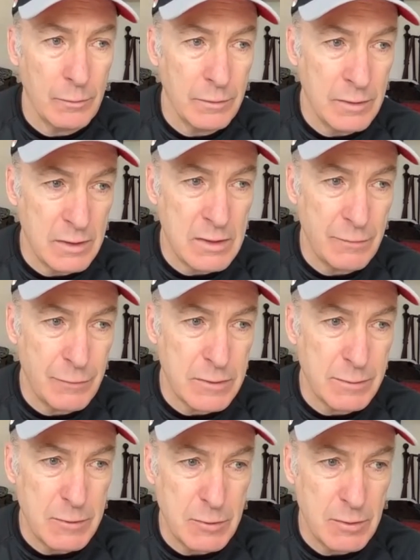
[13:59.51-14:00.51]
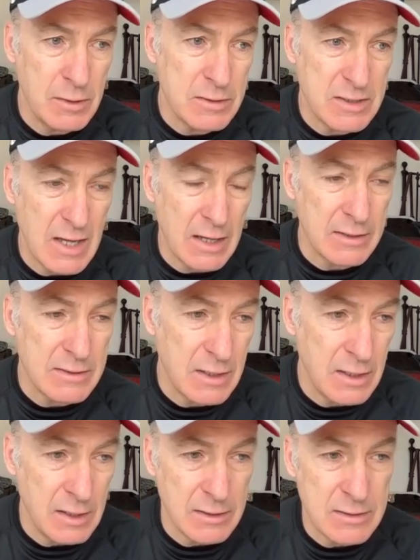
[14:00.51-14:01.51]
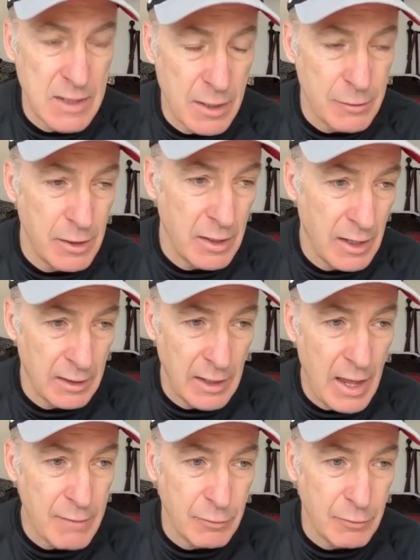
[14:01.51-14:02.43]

the difference between Second City and Saturday Night Live